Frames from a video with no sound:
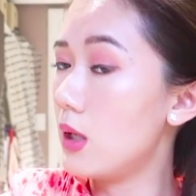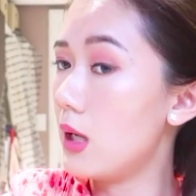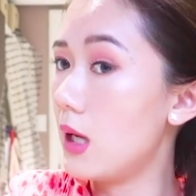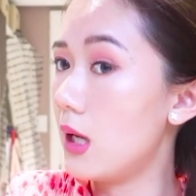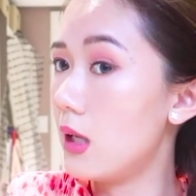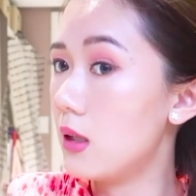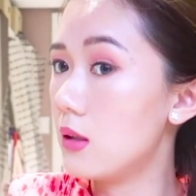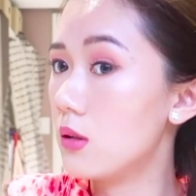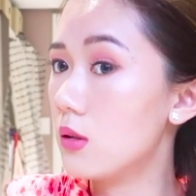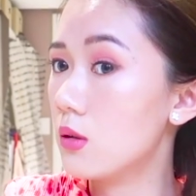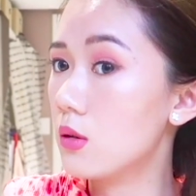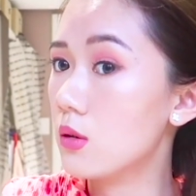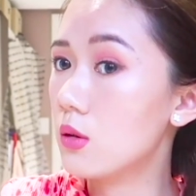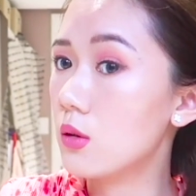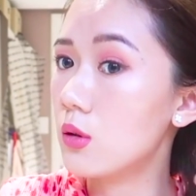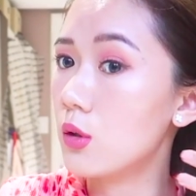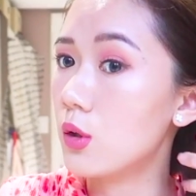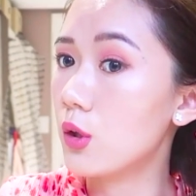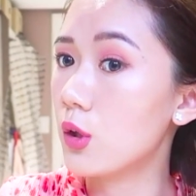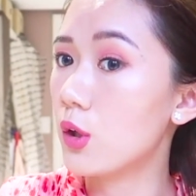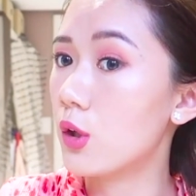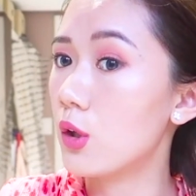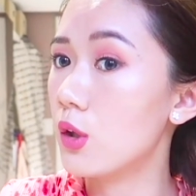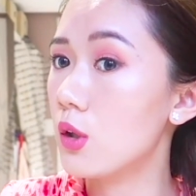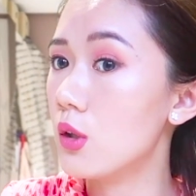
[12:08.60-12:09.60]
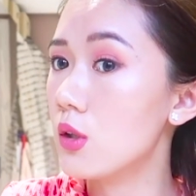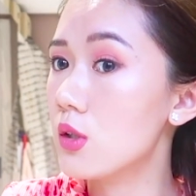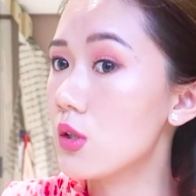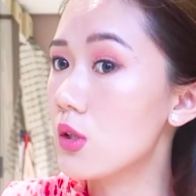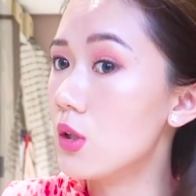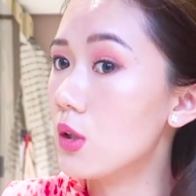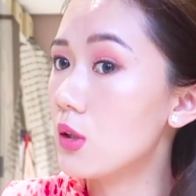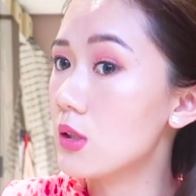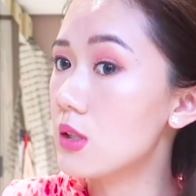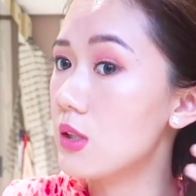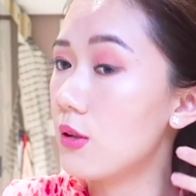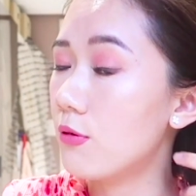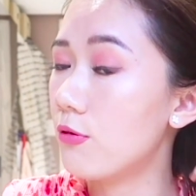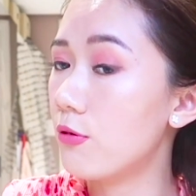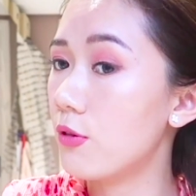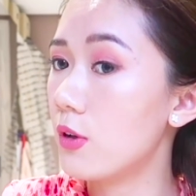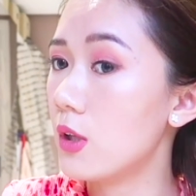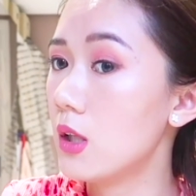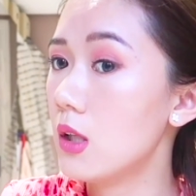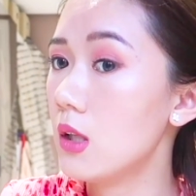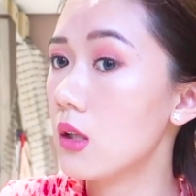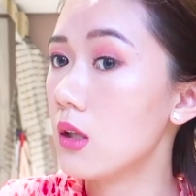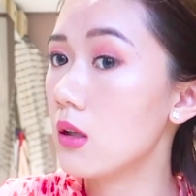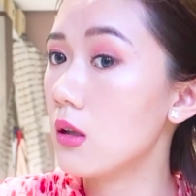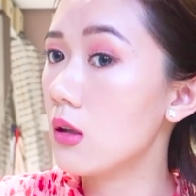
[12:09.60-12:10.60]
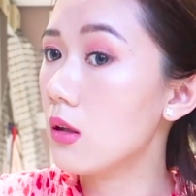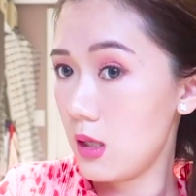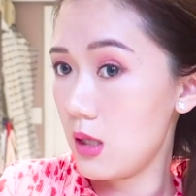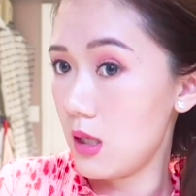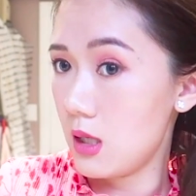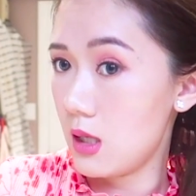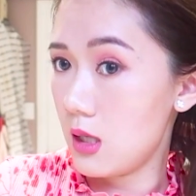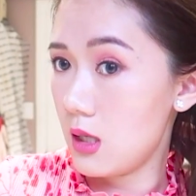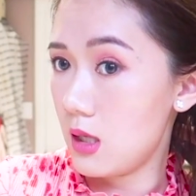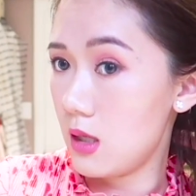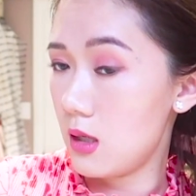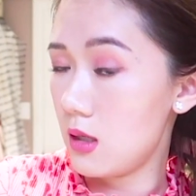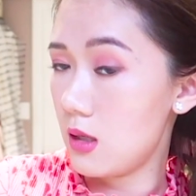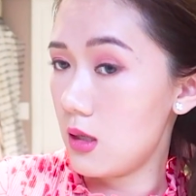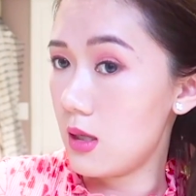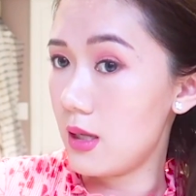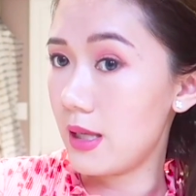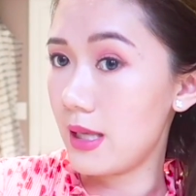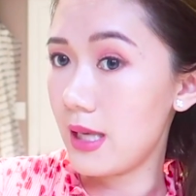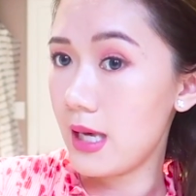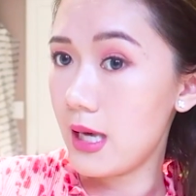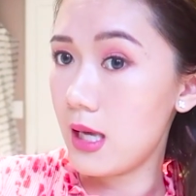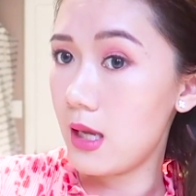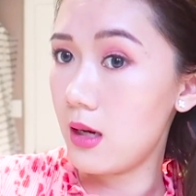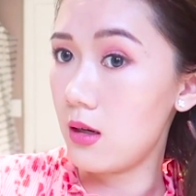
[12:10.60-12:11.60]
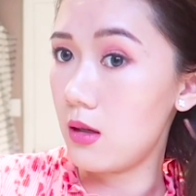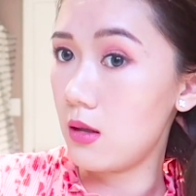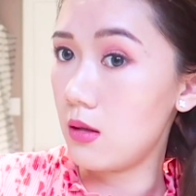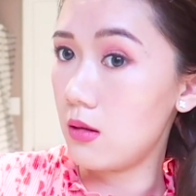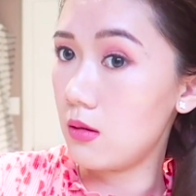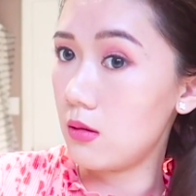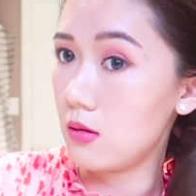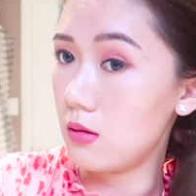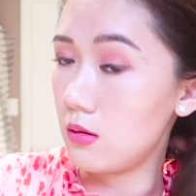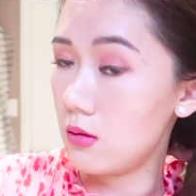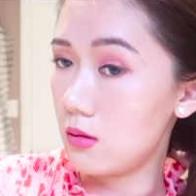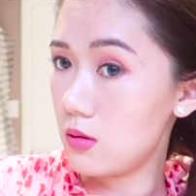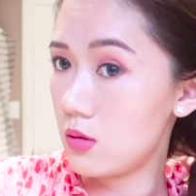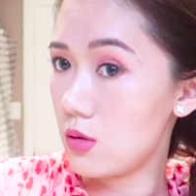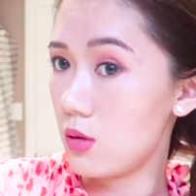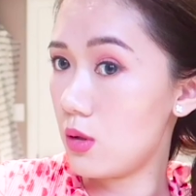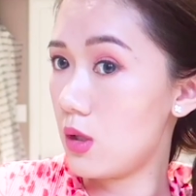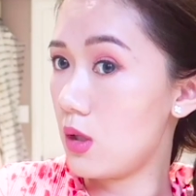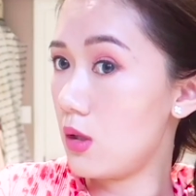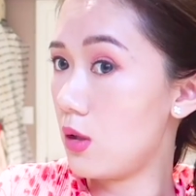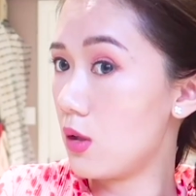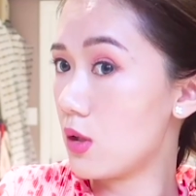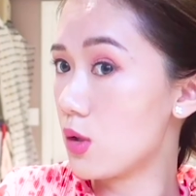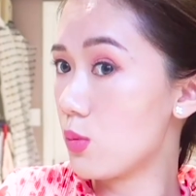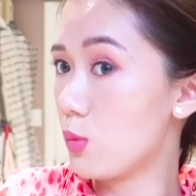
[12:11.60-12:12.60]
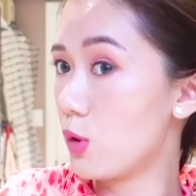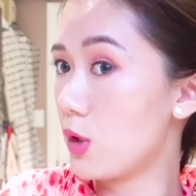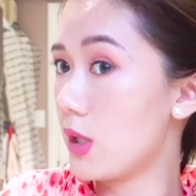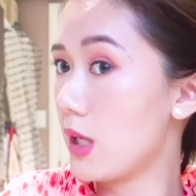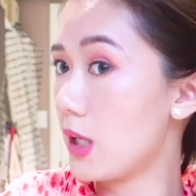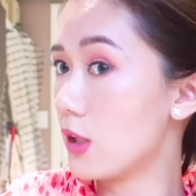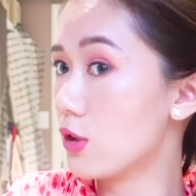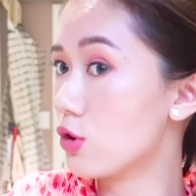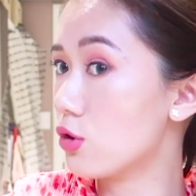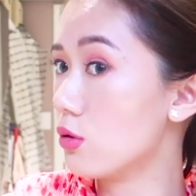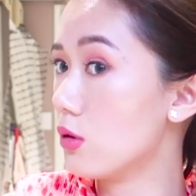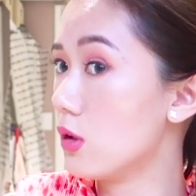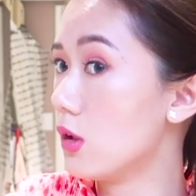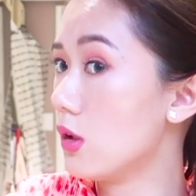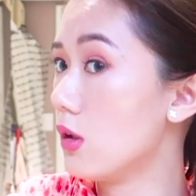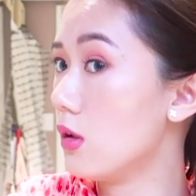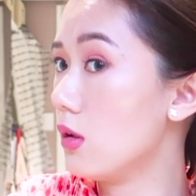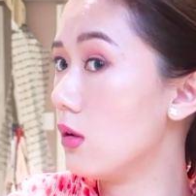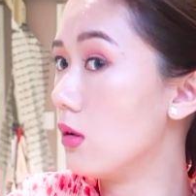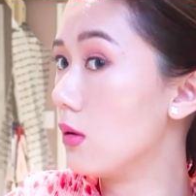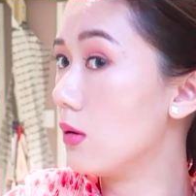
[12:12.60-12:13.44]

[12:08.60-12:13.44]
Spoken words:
that your curls look different, and again, so it looks more natural.